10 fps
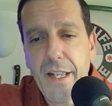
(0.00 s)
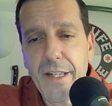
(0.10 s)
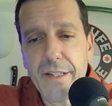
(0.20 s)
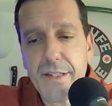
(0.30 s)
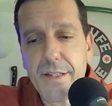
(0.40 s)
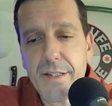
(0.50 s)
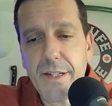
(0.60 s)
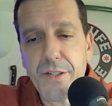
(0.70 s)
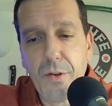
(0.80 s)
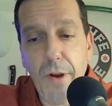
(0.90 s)
is
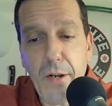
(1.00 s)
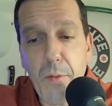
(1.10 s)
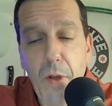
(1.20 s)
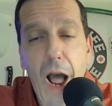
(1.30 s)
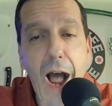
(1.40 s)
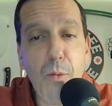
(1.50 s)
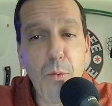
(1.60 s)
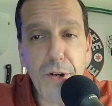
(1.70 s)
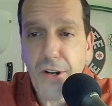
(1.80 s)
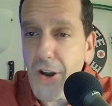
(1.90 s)
is great. I
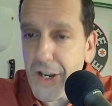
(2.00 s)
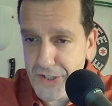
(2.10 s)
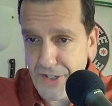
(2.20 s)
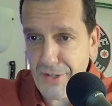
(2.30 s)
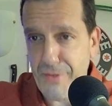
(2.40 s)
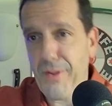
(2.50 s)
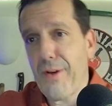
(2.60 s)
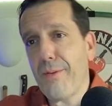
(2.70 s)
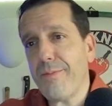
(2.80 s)
would caution you though,